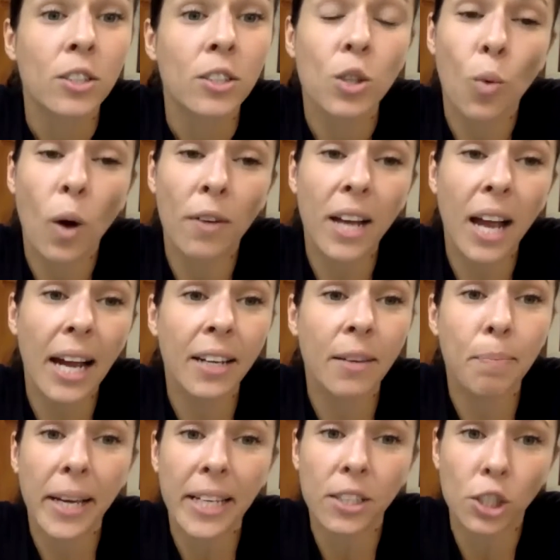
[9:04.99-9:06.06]
So what kind
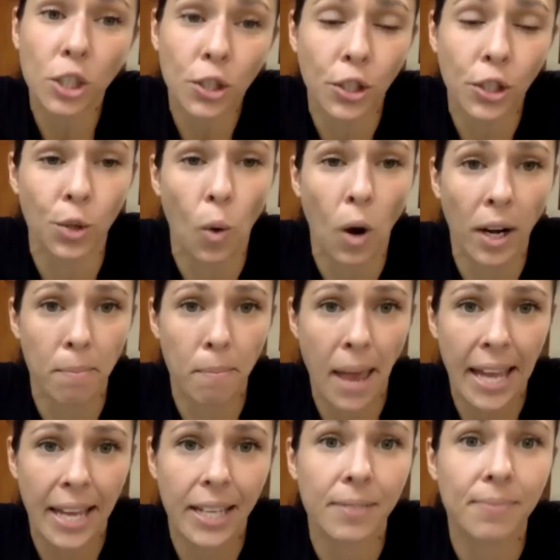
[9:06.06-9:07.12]
of picture do you want to
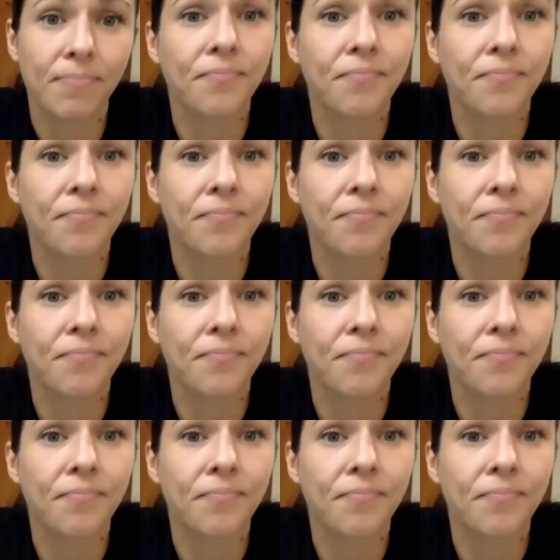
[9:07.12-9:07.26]
make?